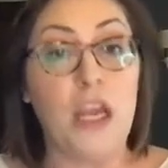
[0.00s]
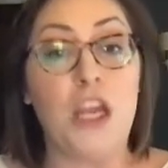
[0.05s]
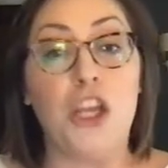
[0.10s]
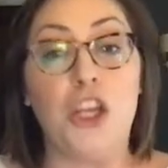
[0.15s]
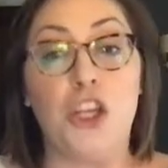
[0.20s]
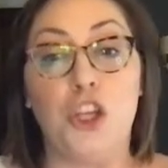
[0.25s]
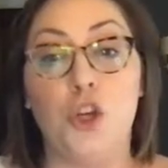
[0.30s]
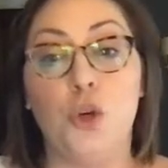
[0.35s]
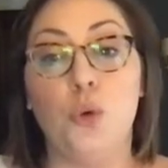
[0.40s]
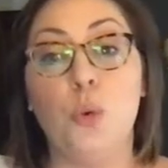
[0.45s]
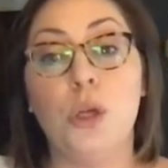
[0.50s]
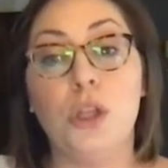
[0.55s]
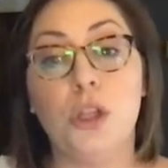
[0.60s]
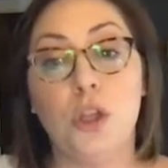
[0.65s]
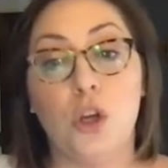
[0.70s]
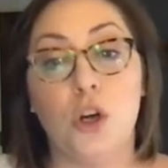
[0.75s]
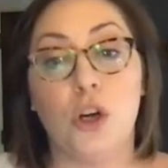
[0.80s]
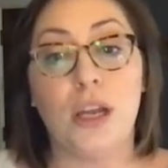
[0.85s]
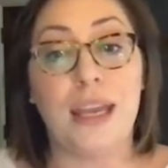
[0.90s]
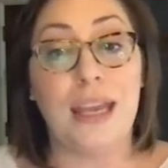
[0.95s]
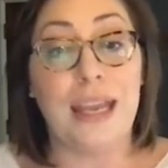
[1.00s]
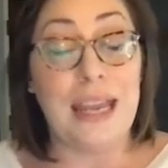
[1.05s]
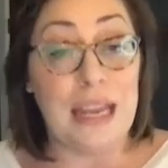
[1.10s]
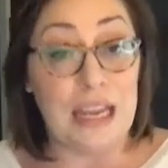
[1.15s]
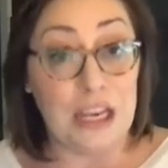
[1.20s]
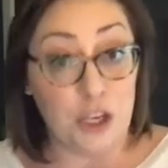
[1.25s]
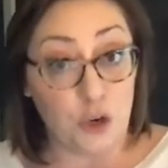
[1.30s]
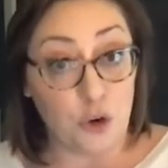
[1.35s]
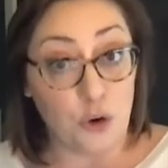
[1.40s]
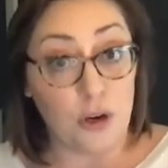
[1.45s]
you will look
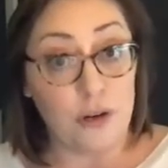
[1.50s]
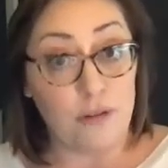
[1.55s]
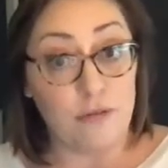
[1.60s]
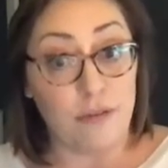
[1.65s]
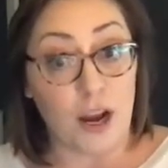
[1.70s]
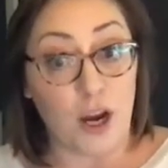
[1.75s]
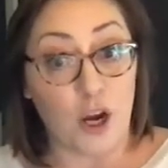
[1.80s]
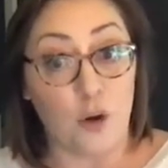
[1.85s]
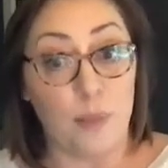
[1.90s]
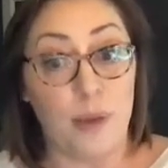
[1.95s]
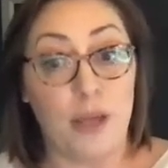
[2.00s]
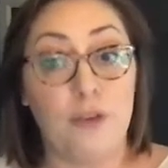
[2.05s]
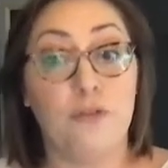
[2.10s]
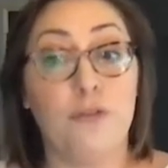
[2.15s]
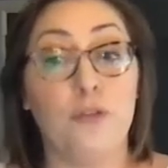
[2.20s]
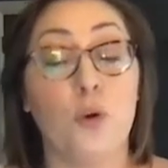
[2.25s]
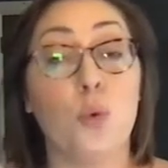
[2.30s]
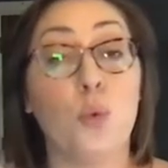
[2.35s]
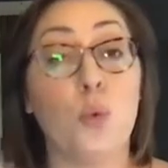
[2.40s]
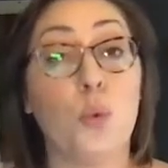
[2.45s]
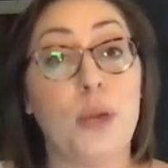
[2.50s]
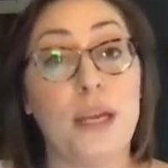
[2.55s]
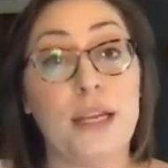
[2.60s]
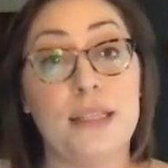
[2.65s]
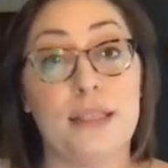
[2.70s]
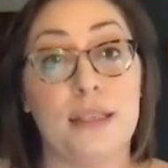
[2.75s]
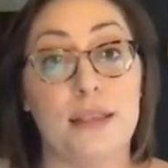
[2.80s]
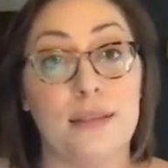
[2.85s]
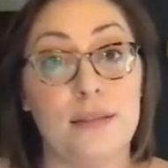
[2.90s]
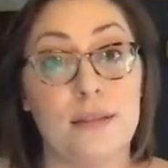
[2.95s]
in your environment for
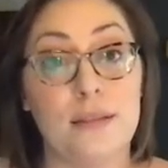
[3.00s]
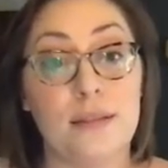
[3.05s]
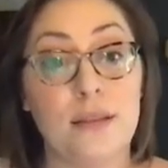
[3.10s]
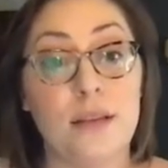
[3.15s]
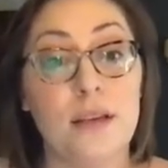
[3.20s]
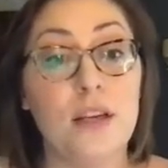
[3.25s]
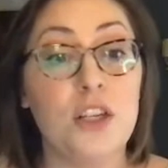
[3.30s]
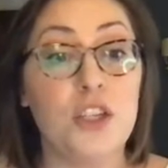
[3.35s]
reasons